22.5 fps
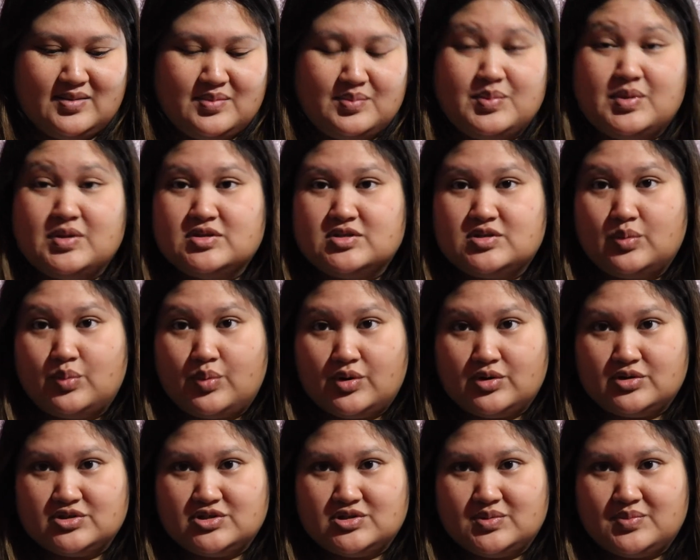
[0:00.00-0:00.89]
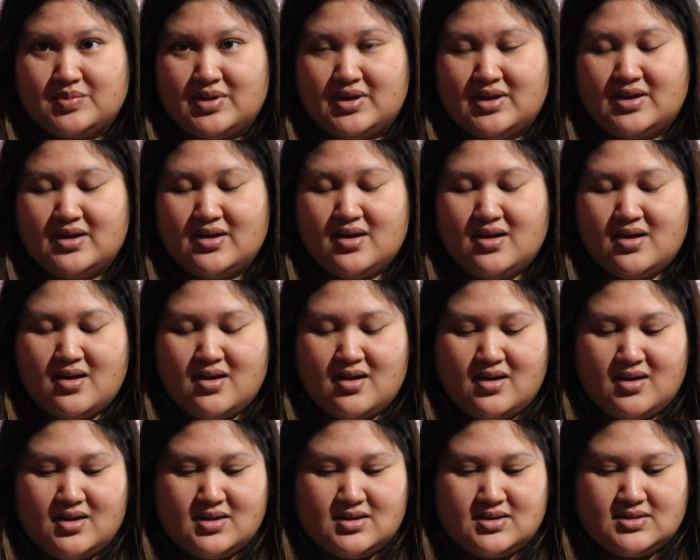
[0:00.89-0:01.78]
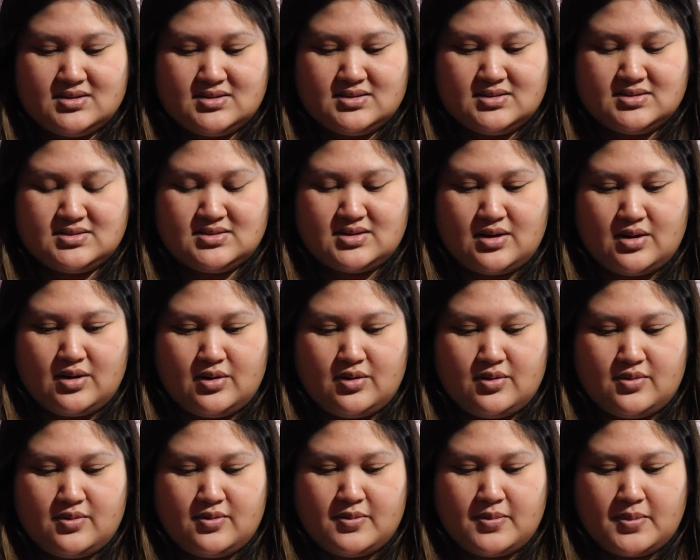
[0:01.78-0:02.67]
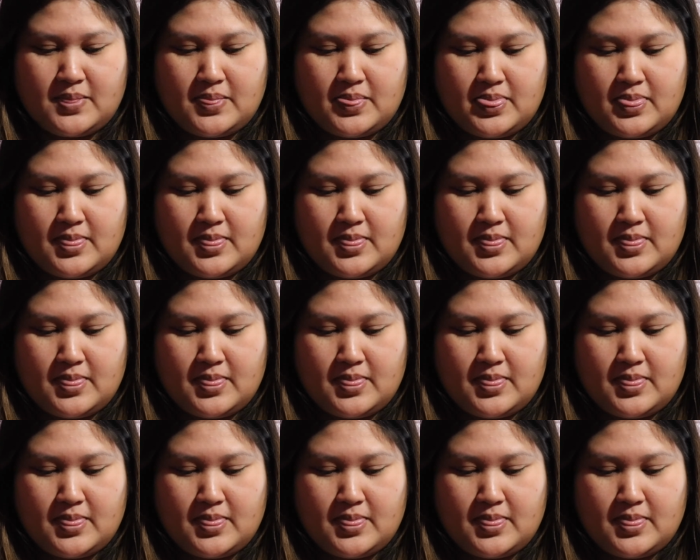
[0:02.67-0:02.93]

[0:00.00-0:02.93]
means the world to me. So